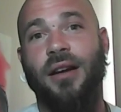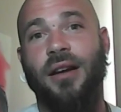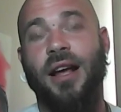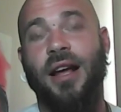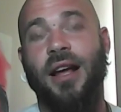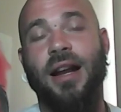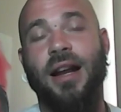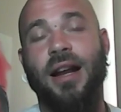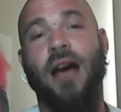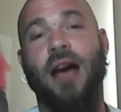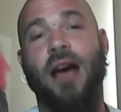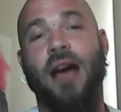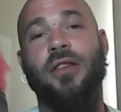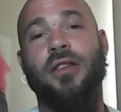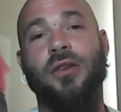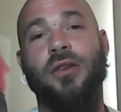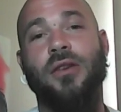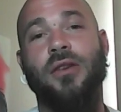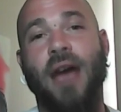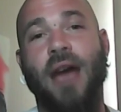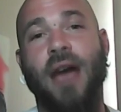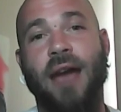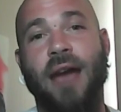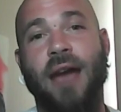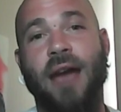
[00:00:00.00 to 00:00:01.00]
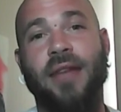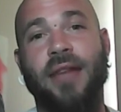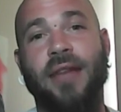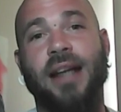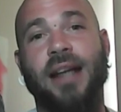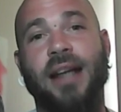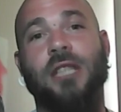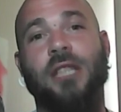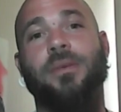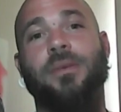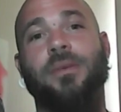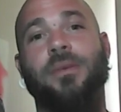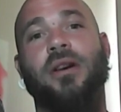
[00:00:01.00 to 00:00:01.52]
And now that you have that
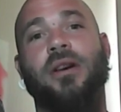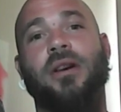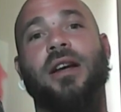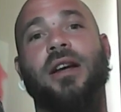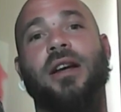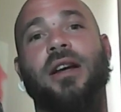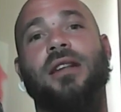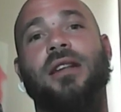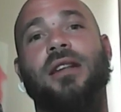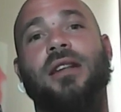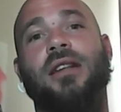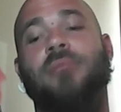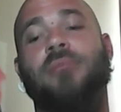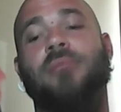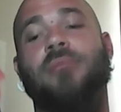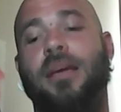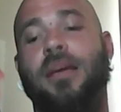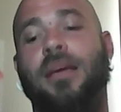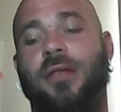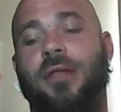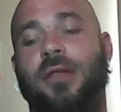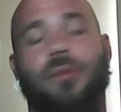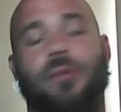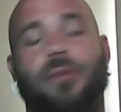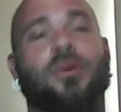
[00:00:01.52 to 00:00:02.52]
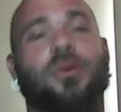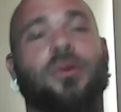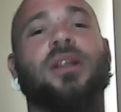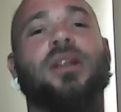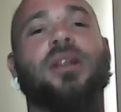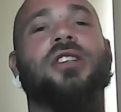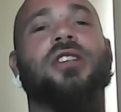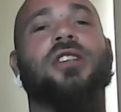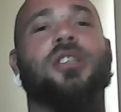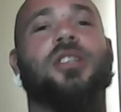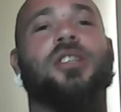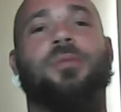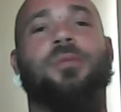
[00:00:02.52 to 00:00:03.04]
experience, maybe the
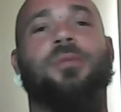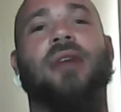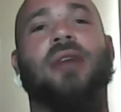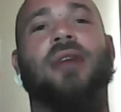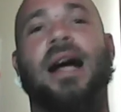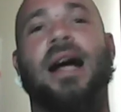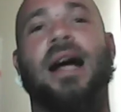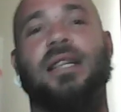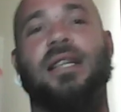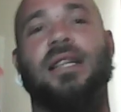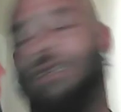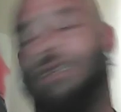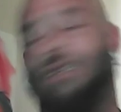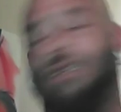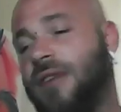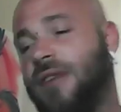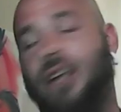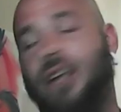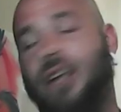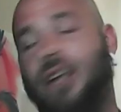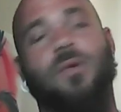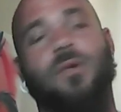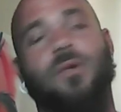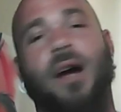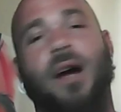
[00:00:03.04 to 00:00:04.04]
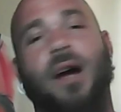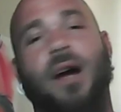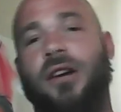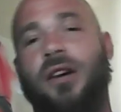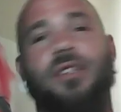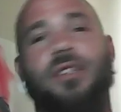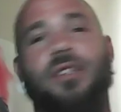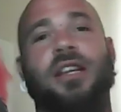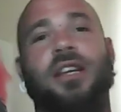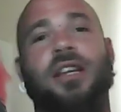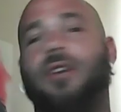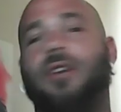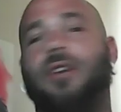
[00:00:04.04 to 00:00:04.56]
religious practice of X, Y, or
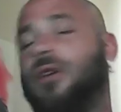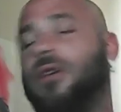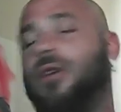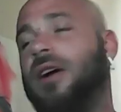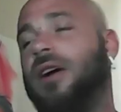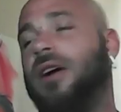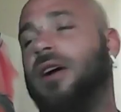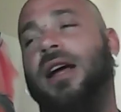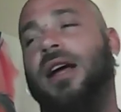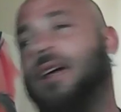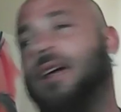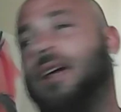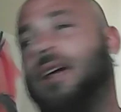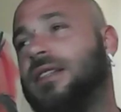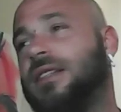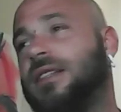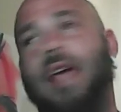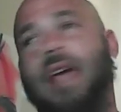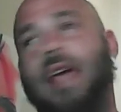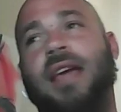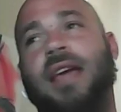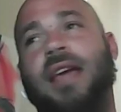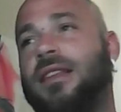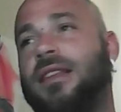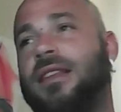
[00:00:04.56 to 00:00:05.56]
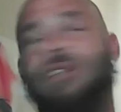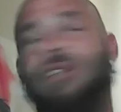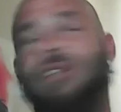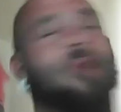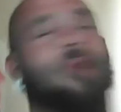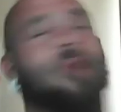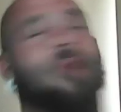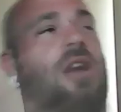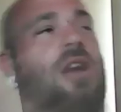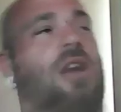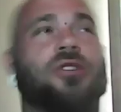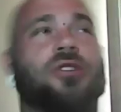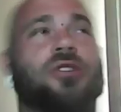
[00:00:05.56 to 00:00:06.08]
Z, or saying this
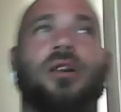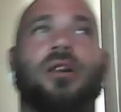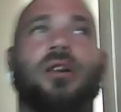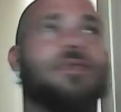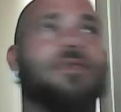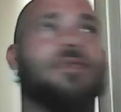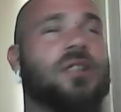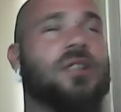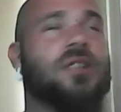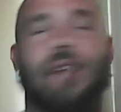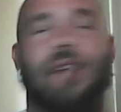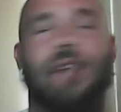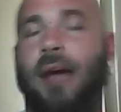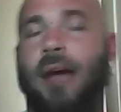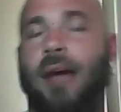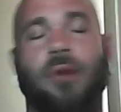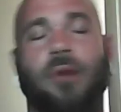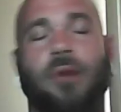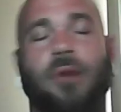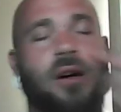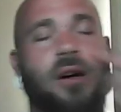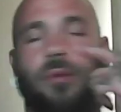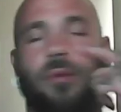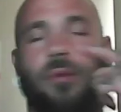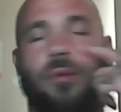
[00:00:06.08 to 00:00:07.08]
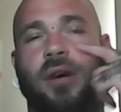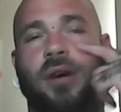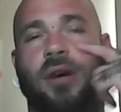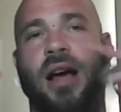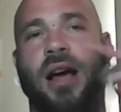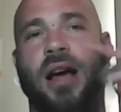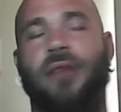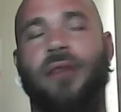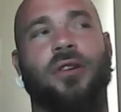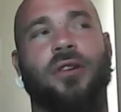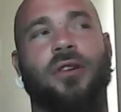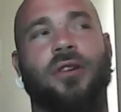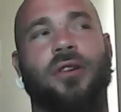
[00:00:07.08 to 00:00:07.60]
mantra versus that one, or
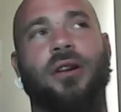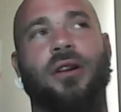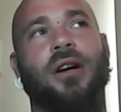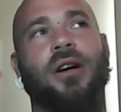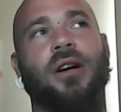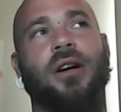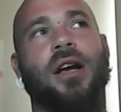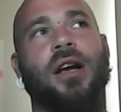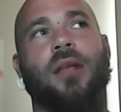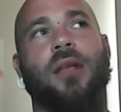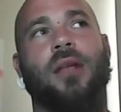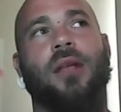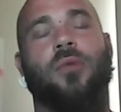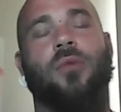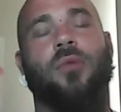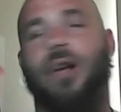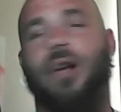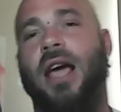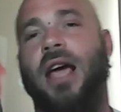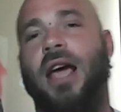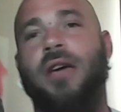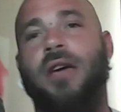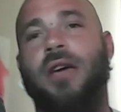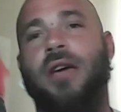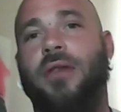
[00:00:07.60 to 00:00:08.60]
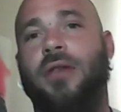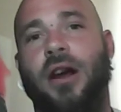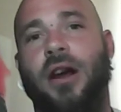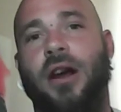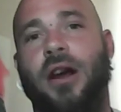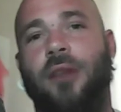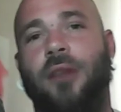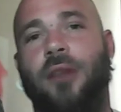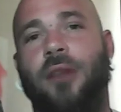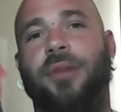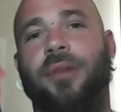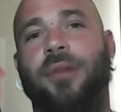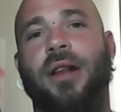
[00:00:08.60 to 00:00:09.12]
whatever, will get you
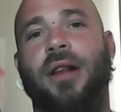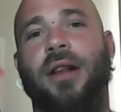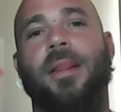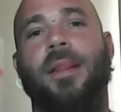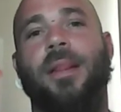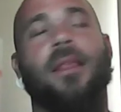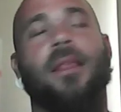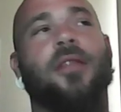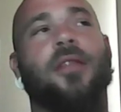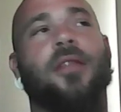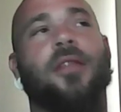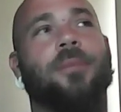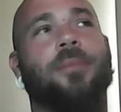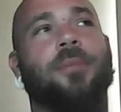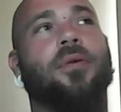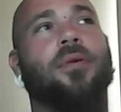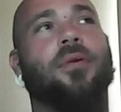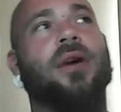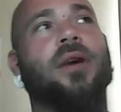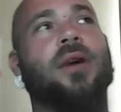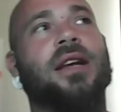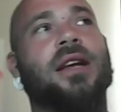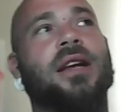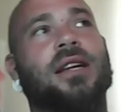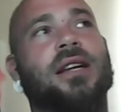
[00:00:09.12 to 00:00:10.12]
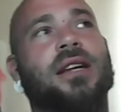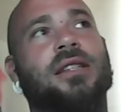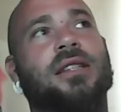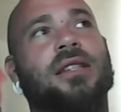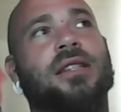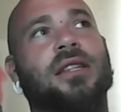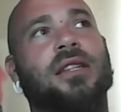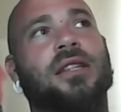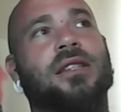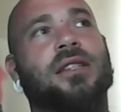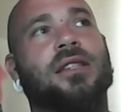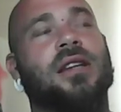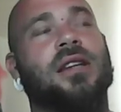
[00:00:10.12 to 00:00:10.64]
there. But the point
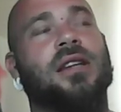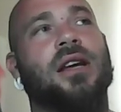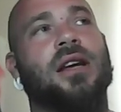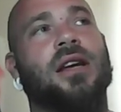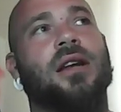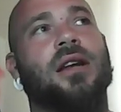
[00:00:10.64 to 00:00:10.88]
is,